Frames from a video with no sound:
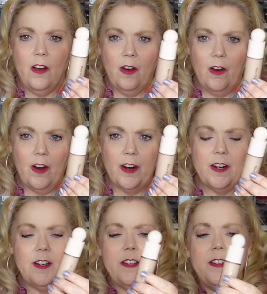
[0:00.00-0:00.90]

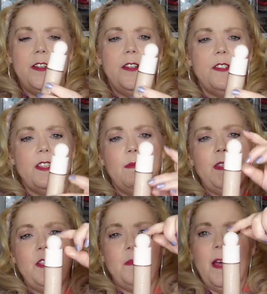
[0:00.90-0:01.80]
are some of
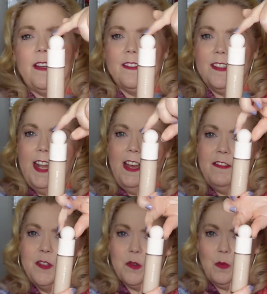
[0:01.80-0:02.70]
these bottles that have
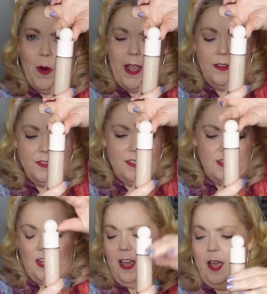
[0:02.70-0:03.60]
this round
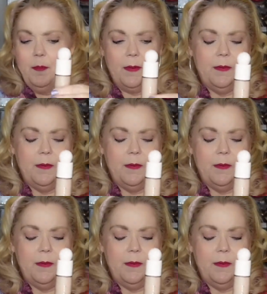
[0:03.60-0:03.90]
top,